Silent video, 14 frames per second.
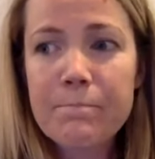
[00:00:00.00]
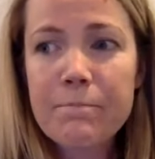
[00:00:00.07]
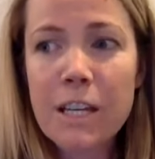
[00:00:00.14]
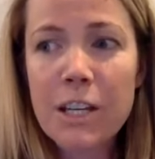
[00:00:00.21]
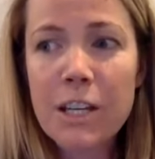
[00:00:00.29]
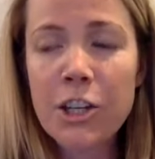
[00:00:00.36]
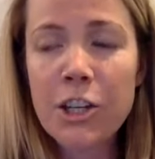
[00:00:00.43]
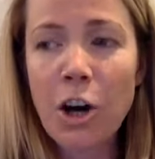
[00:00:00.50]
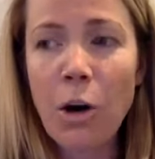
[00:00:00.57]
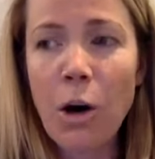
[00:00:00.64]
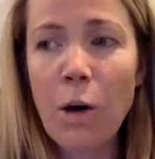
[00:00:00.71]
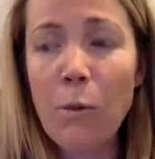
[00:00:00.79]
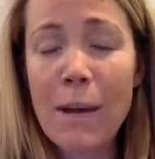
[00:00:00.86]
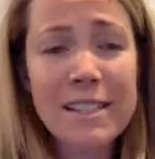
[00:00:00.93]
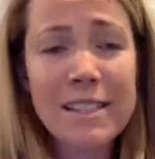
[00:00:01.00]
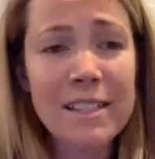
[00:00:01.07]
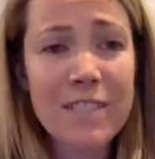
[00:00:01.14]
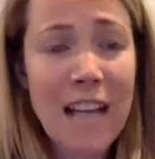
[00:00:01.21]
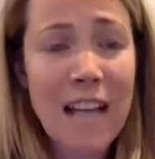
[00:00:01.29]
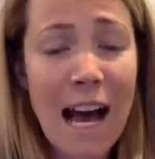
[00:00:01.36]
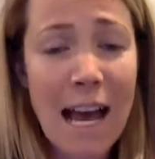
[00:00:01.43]
you know a waste
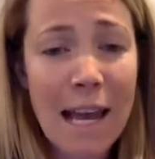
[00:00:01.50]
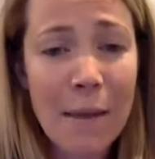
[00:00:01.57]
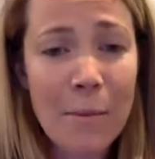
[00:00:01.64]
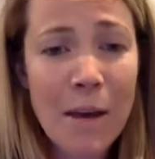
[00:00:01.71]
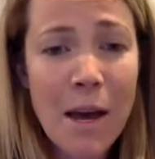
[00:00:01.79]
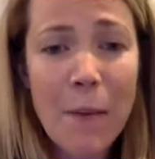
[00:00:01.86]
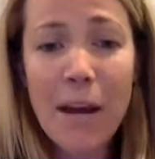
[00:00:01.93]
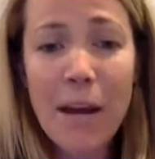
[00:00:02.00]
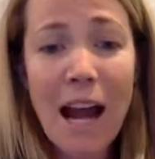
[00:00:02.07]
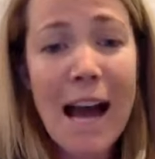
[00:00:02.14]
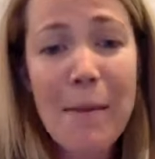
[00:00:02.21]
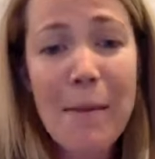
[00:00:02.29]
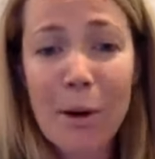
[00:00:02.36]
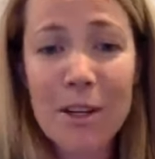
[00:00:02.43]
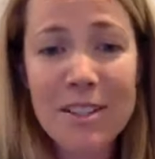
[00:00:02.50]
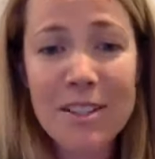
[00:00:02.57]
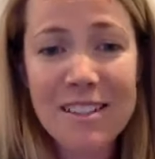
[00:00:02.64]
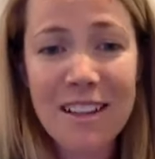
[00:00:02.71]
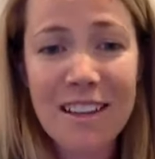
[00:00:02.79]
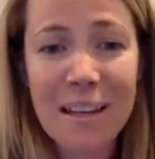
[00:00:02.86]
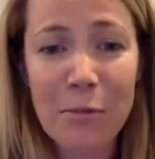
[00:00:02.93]
of time but i
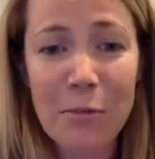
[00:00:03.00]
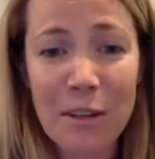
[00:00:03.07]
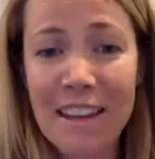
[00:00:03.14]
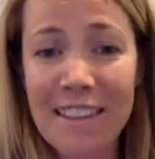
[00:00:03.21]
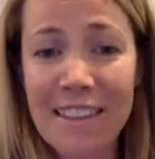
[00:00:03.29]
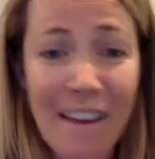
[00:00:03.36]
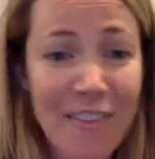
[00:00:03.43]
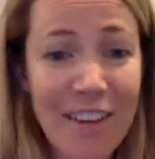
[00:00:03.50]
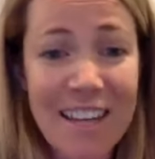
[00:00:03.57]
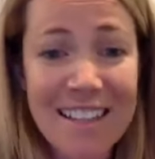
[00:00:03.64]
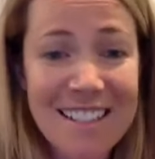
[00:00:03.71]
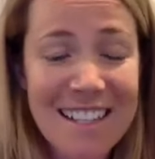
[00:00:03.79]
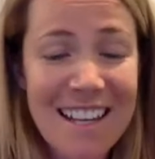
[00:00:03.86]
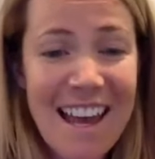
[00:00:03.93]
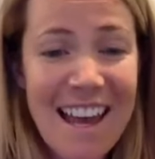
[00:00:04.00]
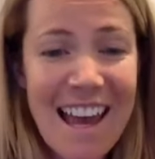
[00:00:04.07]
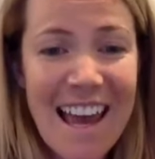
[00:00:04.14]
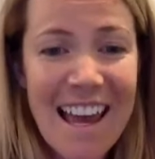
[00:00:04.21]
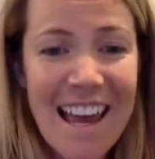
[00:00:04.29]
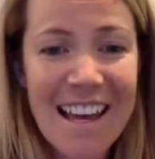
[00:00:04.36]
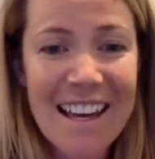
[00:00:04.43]
personally really love
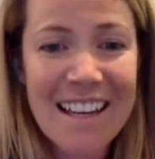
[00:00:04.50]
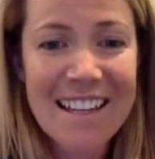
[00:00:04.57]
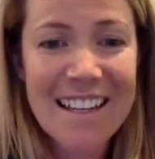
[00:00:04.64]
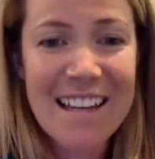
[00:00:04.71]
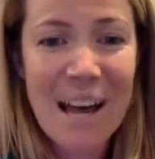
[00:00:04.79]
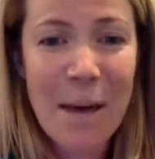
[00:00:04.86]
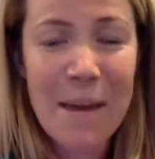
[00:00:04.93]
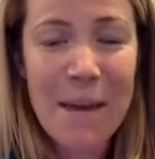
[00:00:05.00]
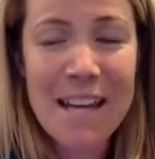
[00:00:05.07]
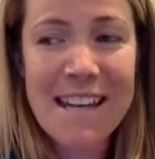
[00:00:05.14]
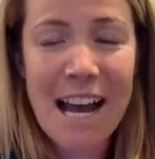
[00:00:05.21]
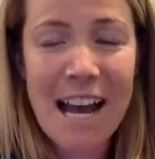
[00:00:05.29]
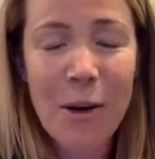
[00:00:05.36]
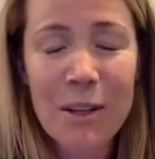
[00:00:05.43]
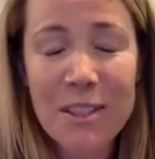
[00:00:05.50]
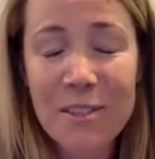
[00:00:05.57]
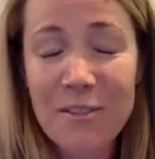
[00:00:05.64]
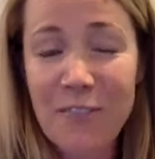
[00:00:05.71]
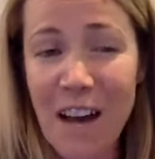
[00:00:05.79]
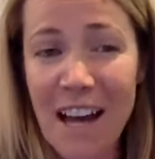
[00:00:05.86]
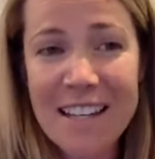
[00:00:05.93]
it and um, and now
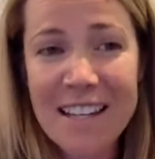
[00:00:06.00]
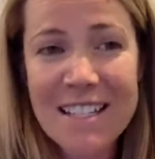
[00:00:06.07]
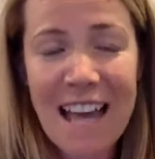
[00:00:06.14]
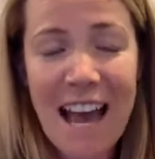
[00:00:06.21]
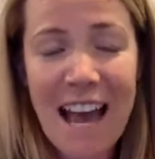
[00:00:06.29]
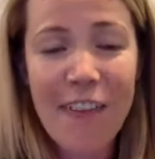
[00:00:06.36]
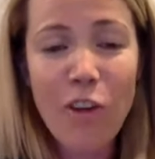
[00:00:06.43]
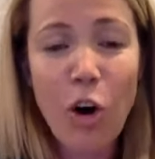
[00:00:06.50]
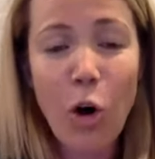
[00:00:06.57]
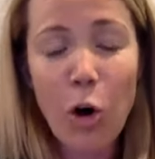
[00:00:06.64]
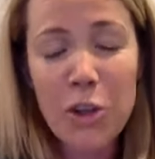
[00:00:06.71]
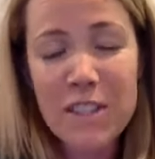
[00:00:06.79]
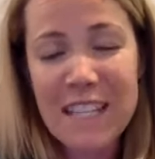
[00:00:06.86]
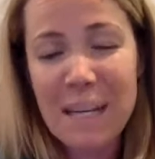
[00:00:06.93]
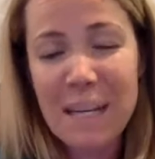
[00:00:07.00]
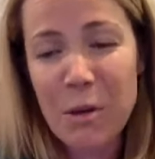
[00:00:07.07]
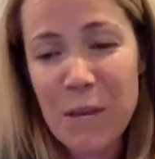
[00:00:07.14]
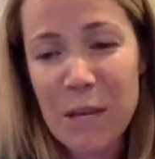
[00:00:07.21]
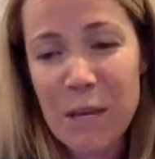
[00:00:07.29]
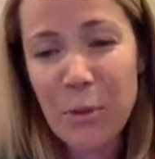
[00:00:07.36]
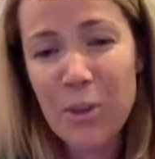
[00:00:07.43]
it's fun to have a whole team of
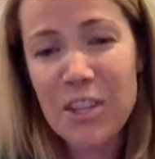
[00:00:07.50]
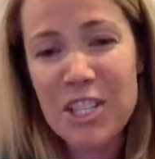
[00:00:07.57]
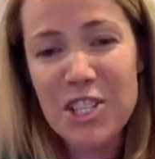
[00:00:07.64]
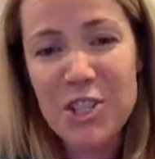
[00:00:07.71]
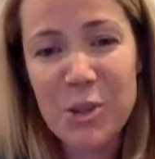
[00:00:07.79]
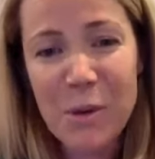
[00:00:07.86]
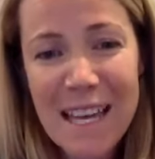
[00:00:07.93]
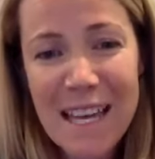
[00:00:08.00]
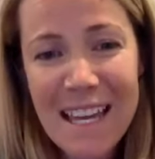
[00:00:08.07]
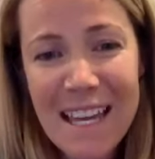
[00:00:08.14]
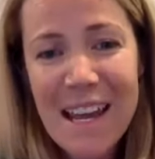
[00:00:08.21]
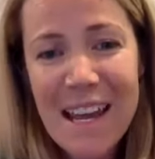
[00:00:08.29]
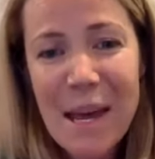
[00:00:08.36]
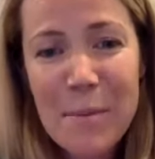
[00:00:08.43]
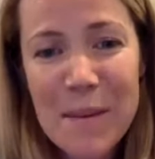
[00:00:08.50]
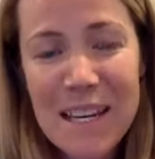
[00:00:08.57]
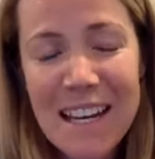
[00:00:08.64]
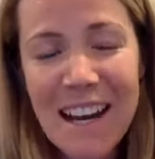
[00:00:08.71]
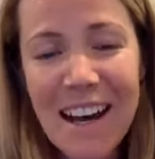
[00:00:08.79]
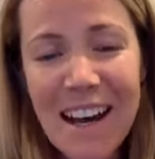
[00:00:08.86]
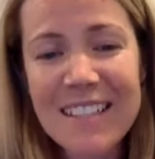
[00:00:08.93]
people that do it
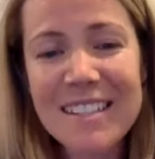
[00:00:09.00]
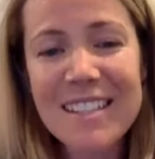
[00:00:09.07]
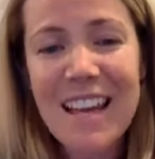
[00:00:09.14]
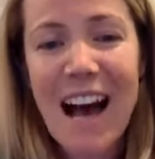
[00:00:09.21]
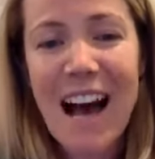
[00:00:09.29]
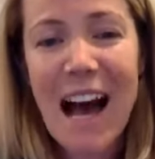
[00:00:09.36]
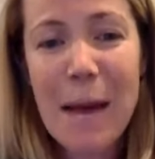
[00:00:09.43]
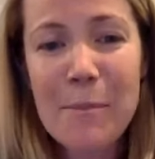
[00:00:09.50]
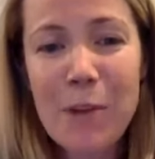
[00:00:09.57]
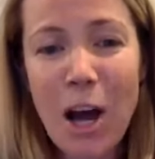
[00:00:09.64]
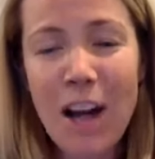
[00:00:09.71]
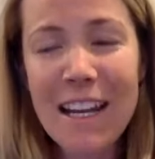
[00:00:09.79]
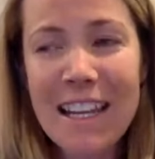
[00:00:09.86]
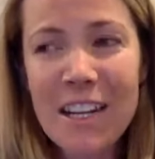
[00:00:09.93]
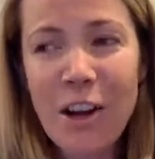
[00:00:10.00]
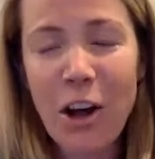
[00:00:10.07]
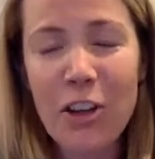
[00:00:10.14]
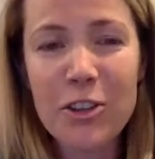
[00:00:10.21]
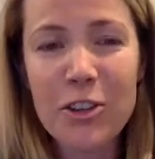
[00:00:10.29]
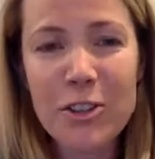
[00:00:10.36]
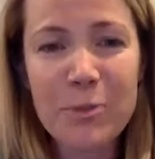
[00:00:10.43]
because i'm not in all
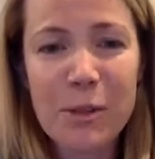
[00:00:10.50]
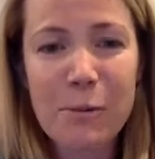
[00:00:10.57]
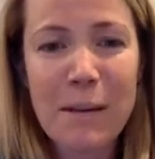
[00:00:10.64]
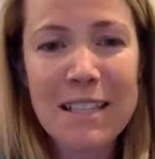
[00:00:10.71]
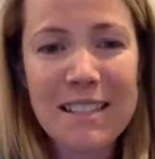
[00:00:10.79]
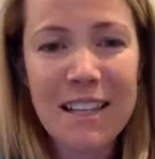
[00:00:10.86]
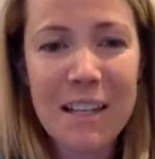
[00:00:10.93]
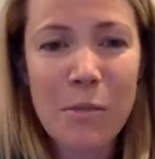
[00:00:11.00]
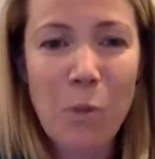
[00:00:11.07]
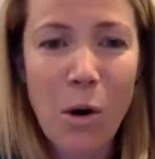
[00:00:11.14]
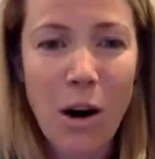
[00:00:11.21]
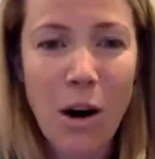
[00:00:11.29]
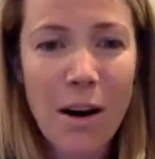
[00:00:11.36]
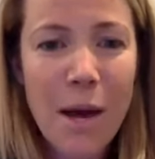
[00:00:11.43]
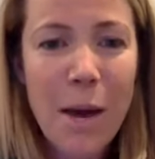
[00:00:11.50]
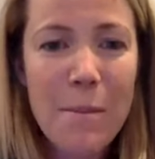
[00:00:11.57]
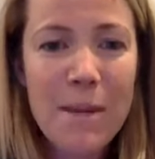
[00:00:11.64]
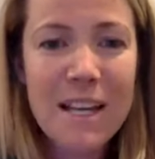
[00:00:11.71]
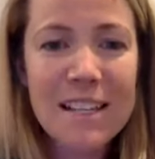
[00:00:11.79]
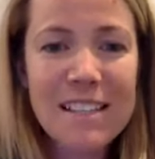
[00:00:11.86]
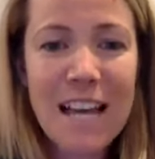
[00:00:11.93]
those three ways anymore
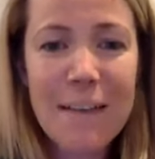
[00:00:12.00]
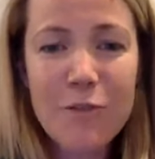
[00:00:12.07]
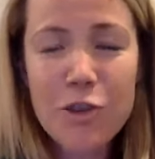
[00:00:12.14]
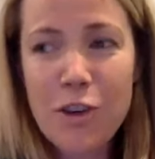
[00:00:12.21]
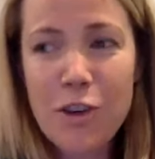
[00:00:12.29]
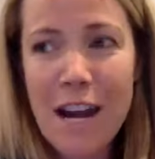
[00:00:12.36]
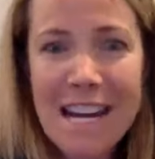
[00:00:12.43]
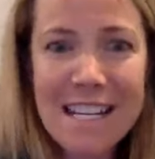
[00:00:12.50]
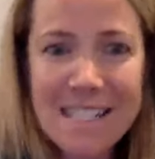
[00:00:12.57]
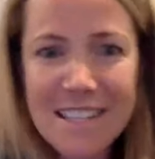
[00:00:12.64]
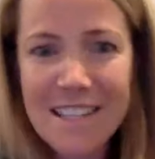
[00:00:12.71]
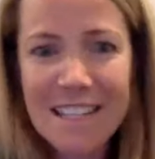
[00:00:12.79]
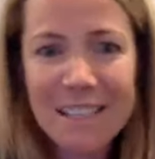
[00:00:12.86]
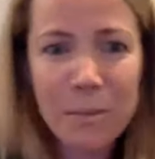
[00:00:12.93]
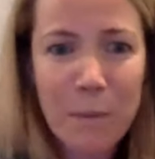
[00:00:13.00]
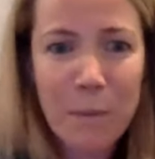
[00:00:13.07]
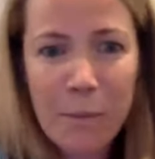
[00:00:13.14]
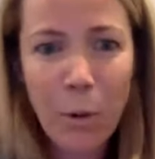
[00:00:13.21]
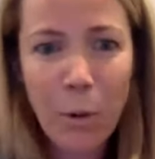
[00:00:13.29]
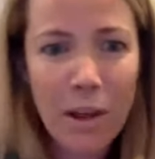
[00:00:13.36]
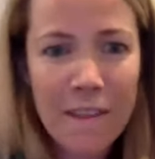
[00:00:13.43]
because i've trained these
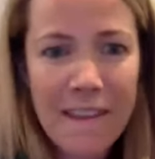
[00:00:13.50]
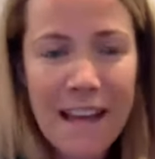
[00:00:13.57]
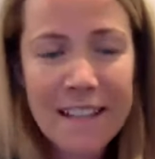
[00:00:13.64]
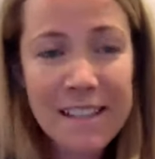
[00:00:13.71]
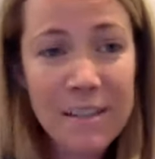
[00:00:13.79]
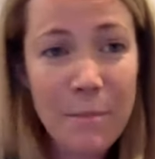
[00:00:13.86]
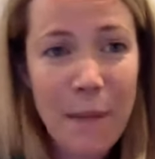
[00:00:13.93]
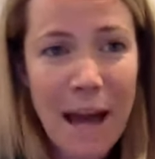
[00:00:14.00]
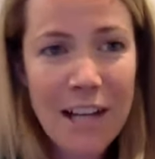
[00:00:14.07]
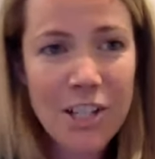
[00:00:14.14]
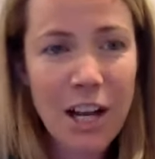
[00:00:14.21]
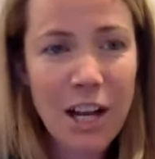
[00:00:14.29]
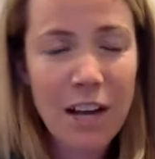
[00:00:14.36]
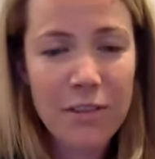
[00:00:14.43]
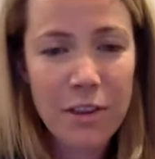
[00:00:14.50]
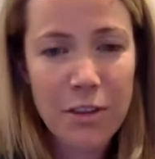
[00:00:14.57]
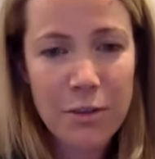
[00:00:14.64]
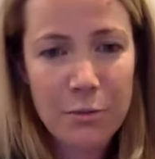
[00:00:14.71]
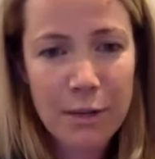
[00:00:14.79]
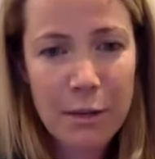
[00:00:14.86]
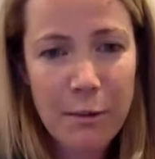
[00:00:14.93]
people and that's the magic of the
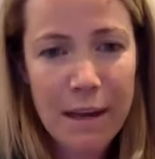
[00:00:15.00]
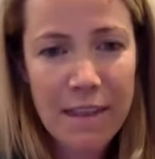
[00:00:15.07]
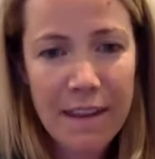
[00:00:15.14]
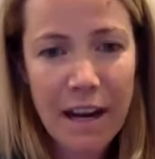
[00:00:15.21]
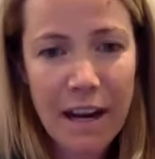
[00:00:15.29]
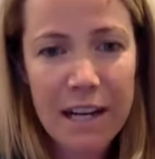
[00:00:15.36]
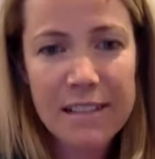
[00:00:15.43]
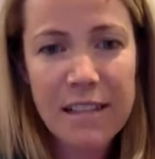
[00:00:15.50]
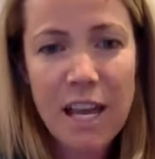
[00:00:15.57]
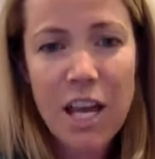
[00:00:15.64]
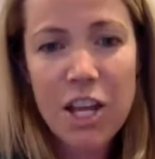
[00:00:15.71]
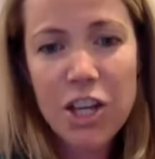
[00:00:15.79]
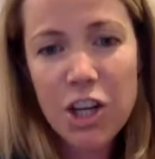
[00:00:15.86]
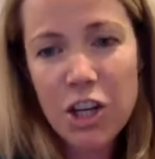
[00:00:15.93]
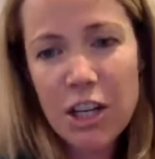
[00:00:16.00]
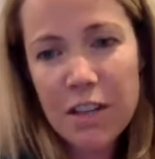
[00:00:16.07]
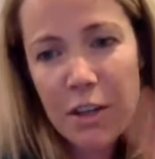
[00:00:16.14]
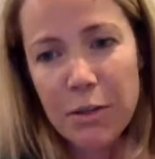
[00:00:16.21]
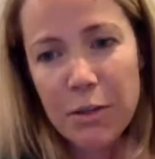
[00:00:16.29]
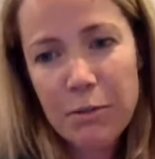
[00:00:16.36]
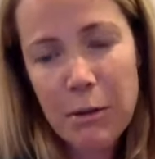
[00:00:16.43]
three way there is you're in
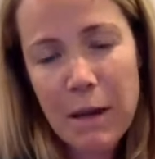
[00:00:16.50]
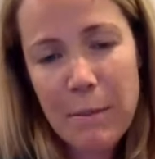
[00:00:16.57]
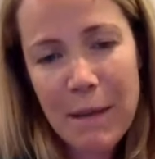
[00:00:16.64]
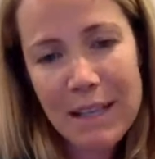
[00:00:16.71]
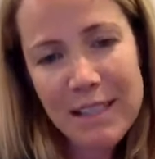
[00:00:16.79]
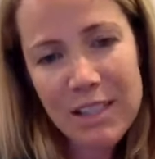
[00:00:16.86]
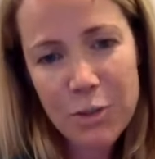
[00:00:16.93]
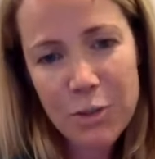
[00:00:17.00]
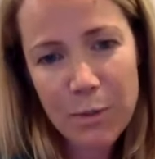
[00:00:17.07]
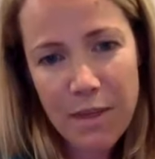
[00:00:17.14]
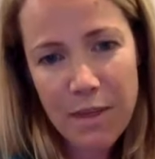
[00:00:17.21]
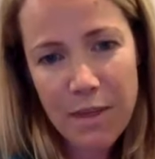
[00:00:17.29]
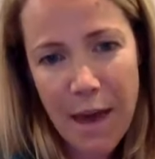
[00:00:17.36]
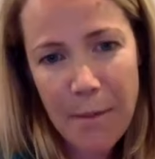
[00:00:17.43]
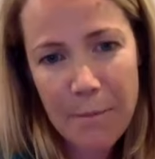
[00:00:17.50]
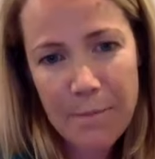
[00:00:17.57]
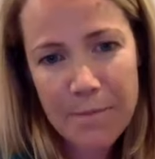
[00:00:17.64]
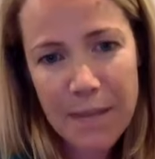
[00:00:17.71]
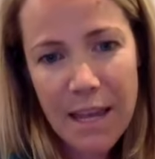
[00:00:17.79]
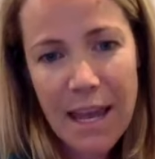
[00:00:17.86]
the three way message with them